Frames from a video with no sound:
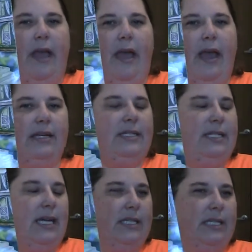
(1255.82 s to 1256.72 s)
It
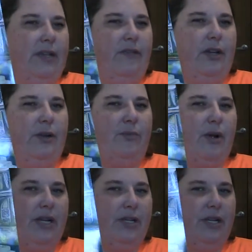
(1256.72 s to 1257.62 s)
does leave an
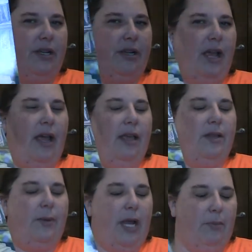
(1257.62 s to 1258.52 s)
impression, and
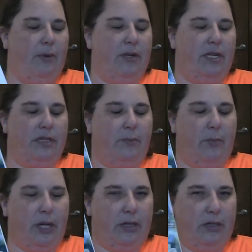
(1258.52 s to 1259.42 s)
the paper does
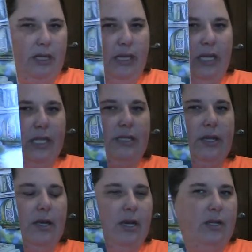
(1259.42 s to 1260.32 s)
buckle in these.
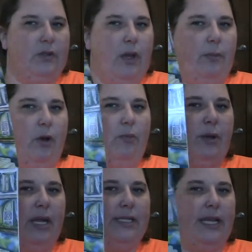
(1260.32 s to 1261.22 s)
So I'm
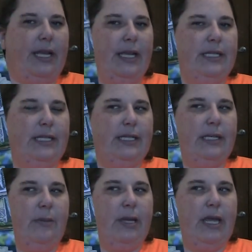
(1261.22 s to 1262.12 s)
hoping as I get to
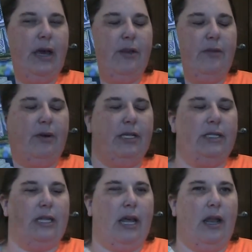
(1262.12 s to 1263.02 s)
some of the other
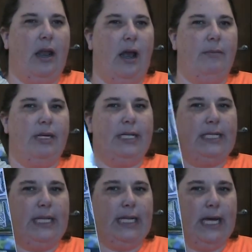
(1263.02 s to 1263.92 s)
ones that I'm going to
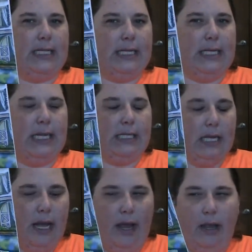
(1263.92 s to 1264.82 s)
see less and less of
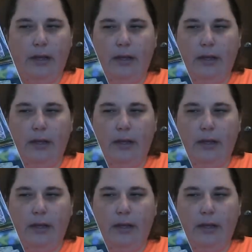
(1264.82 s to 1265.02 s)
that.